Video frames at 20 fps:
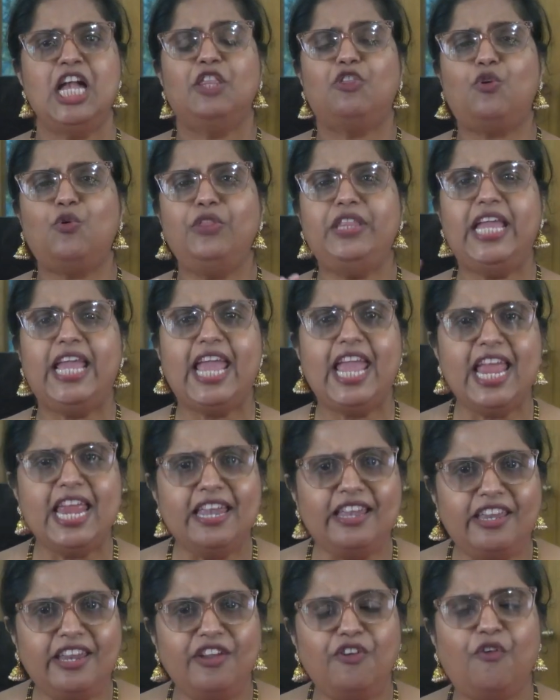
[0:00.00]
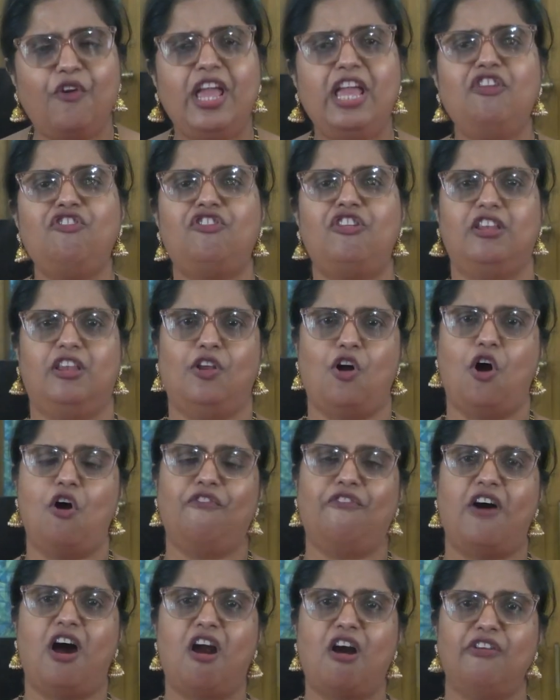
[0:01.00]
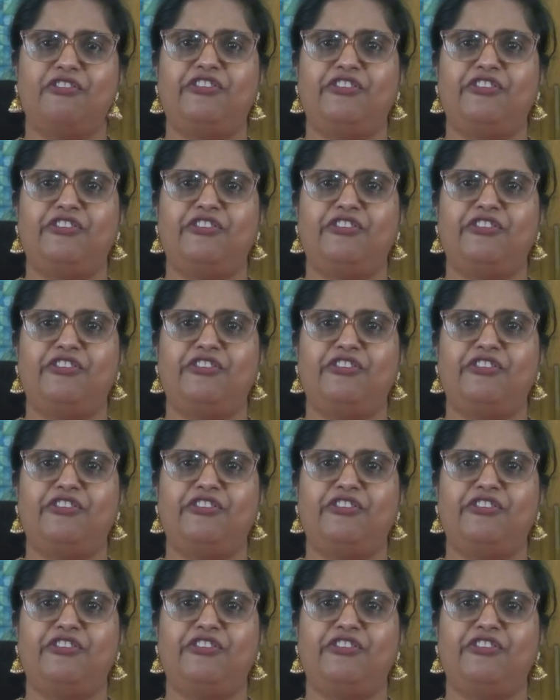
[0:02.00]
through the integration of our